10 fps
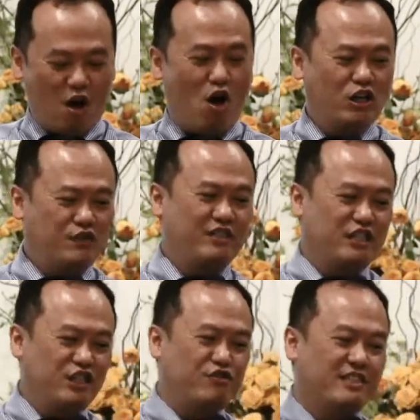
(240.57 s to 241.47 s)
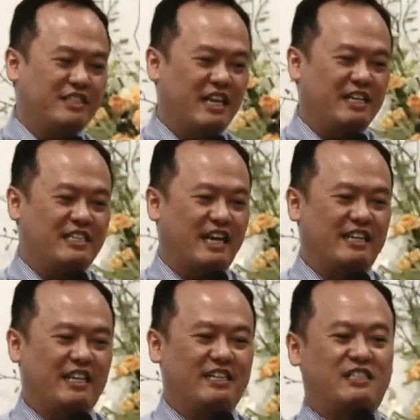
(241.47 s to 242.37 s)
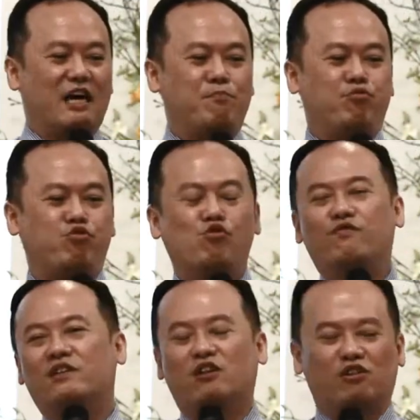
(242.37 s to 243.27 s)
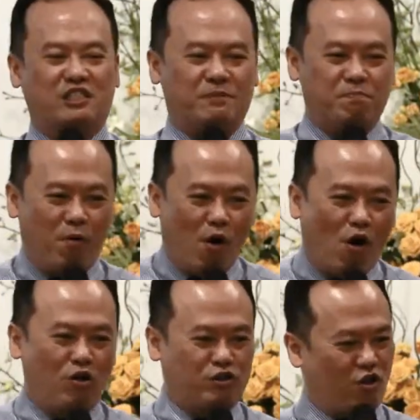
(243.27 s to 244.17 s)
Oxford Dictionary says that it's approval or support